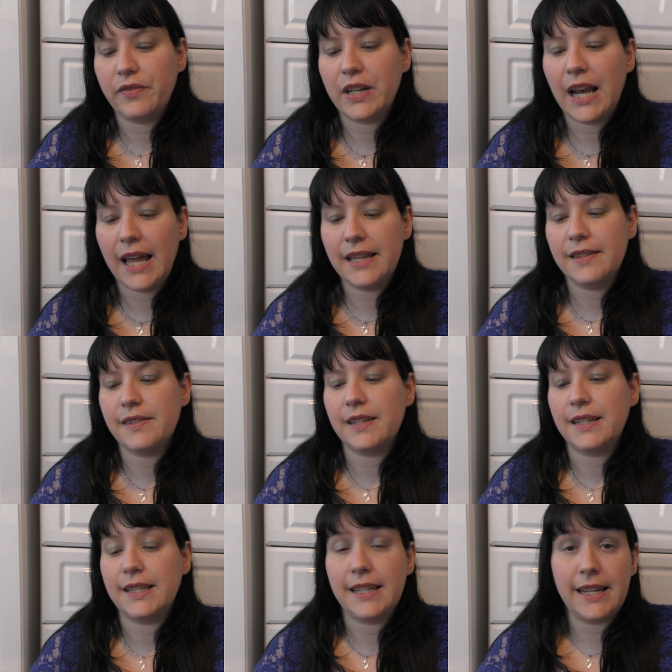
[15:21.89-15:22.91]
of cleanse
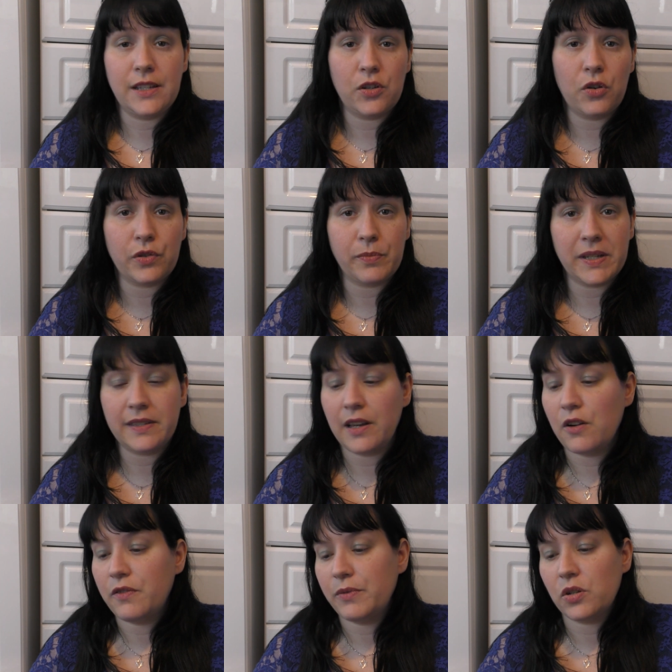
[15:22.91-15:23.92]
and detox
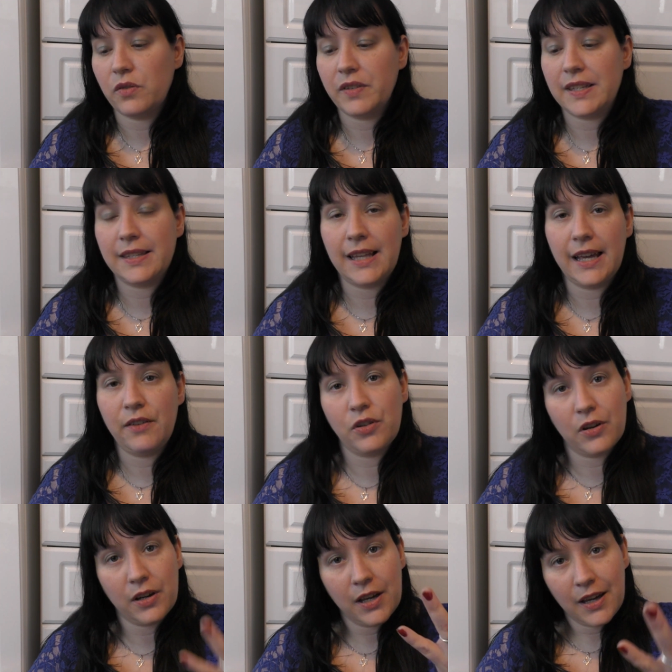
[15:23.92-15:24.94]
myself, which obviously, if you're